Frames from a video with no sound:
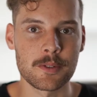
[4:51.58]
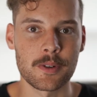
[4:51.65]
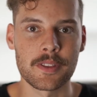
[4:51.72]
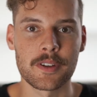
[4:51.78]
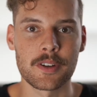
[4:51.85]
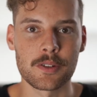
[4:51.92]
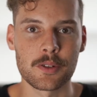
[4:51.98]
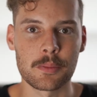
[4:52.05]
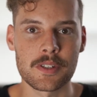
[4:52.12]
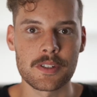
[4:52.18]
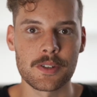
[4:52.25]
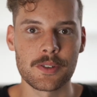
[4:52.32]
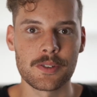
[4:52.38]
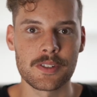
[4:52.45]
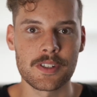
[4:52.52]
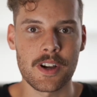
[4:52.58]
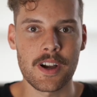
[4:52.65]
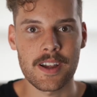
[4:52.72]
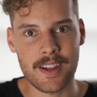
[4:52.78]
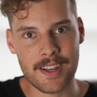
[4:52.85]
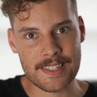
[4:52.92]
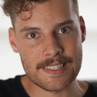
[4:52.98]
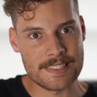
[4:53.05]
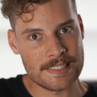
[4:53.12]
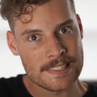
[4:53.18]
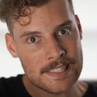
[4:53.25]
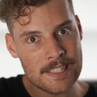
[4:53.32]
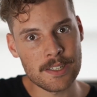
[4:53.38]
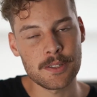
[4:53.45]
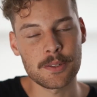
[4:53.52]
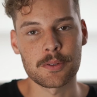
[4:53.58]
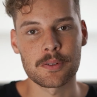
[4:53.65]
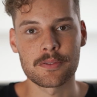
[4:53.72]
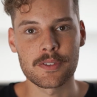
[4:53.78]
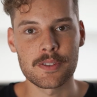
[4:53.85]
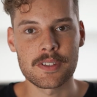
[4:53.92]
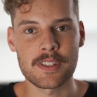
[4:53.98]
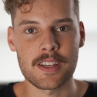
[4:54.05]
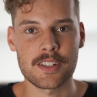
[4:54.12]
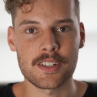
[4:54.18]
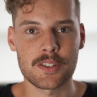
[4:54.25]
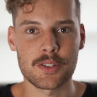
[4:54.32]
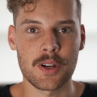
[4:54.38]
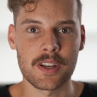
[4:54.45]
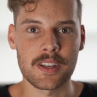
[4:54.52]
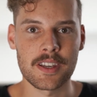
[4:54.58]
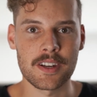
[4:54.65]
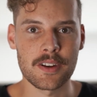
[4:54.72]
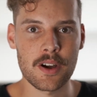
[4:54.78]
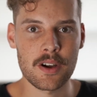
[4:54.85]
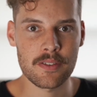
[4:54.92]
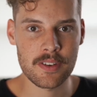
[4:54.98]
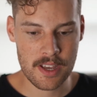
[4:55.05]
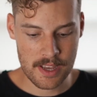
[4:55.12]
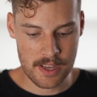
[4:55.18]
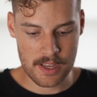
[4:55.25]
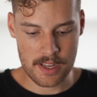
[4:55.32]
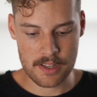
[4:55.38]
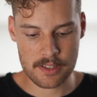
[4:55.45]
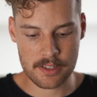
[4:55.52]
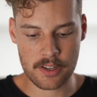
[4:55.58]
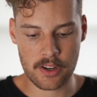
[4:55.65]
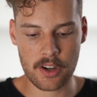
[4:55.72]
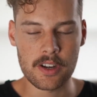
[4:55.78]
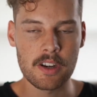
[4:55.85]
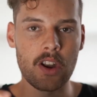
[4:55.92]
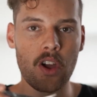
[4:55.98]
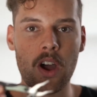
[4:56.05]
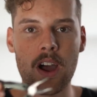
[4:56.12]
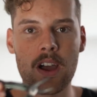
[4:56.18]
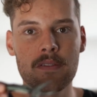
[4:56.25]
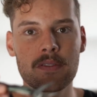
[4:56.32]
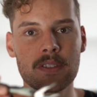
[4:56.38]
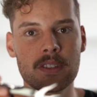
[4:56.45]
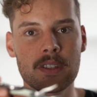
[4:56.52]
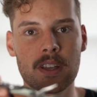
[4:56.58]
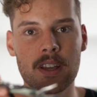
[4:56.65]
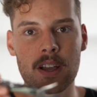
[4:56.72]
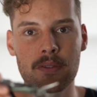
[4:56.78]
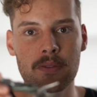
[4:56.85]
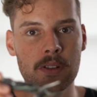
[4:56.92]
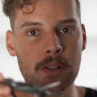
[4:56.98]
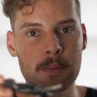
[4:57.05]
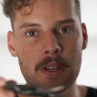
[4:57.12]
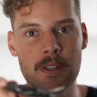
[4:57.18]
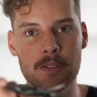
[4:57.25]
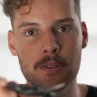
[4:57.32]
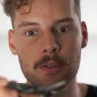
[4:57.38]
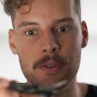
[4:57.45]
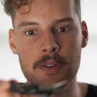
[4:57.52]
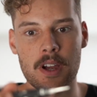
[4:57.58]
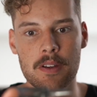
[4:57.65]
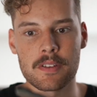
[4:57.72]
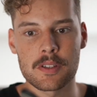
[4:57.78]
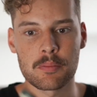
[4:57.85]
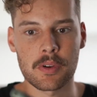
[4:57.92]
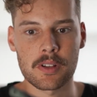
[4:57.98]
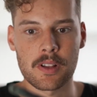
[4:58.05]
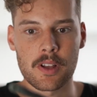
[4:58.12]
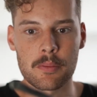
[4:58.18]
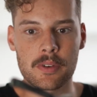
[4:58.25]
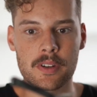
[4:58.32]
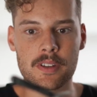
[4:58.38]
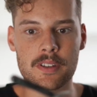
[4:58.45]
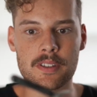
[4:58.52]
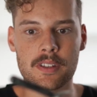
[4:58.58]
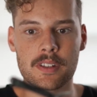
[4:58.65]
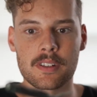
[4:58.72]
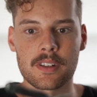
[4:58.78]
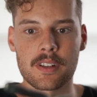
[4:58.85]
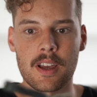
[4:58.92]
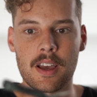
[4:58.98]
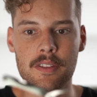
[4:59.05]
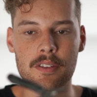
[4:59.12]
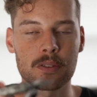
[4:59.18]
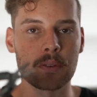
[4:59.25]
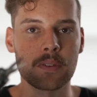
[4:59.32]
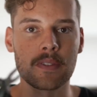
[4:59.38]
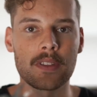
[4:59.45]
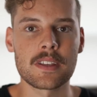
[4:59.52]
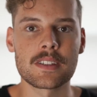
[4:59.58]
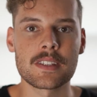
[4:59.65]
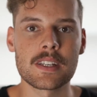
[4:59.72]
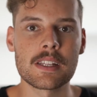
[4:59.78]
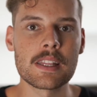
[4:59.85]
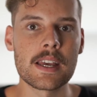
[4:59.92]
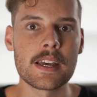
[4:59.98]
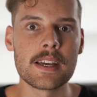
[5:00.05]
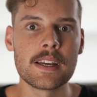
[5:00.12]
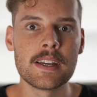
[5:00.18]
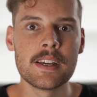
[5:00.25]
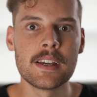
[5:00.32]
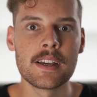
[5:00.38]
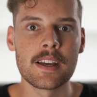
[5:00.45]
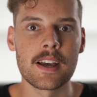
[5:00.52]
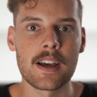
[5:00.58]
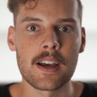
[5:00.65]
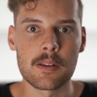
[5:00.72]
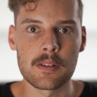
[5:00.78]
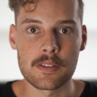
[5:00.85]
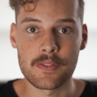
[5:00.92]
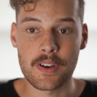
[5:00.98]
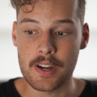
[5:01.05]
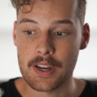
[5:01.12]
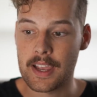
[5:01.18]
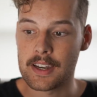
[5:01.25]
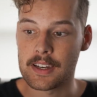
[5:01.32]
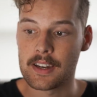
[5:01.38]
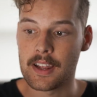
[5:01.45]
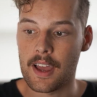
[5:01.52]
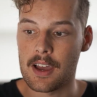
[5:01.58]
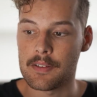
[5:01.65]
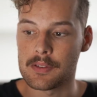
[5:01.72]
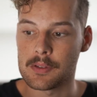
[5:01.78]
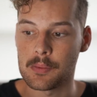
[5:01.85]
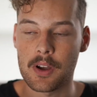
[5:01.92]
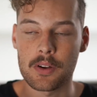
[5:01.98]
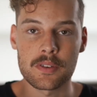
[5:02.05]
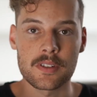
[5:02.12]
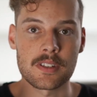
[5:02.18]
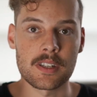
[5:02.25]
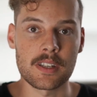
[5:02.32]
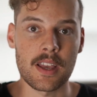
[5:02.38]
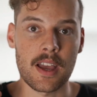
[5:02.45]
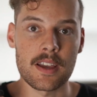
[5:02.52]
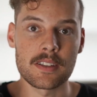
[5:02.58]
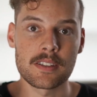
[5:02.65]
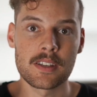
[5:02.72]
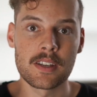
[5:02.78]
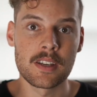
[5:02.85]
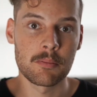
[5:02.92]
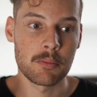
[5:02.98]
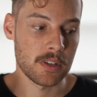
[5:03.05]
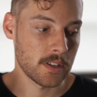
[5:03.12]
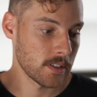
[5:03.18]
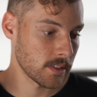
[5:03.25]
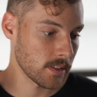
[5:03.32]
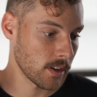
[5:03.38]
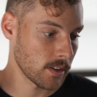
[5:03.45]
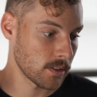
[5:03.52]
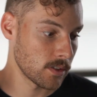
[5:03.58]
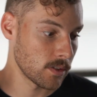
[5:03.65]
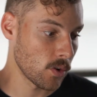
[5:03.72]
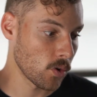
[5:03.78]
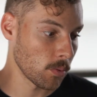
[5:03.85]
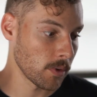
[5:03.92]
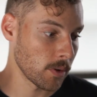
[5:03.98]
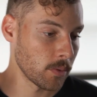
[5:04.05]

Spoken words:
they're on there a little bit too tight, I can sort of use that to try and get it off. It's got knives, Phillips head screwdrivers, bottle openers, and other sort of things in there. It's very handy to have as well, just in case, because I normally